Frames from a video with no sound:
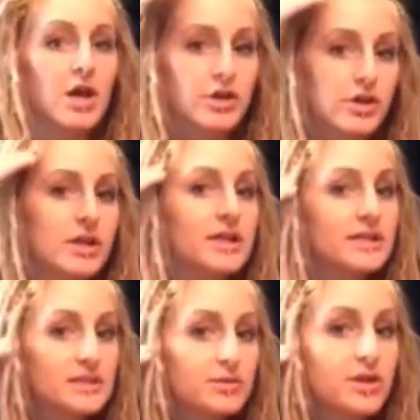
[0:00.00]
You're going to
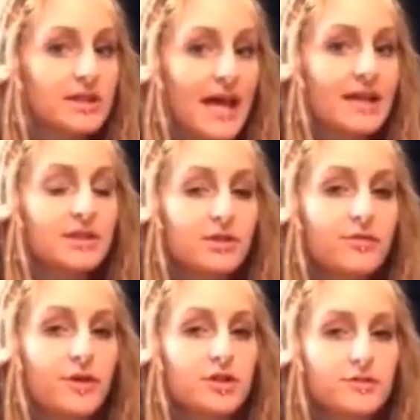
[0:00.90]
get some good length in the
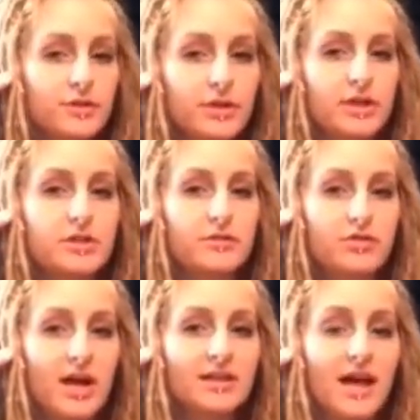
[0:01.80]
first few years of
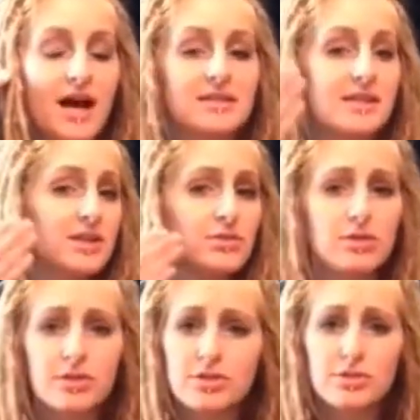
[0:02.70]
dreadlocks, and then you
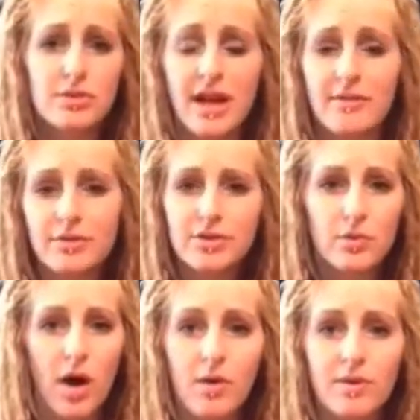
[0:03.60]
can do whatever you
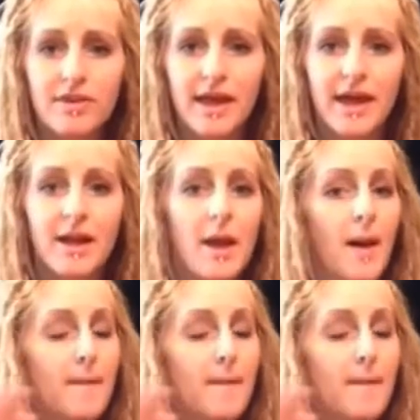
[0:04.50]
want with it,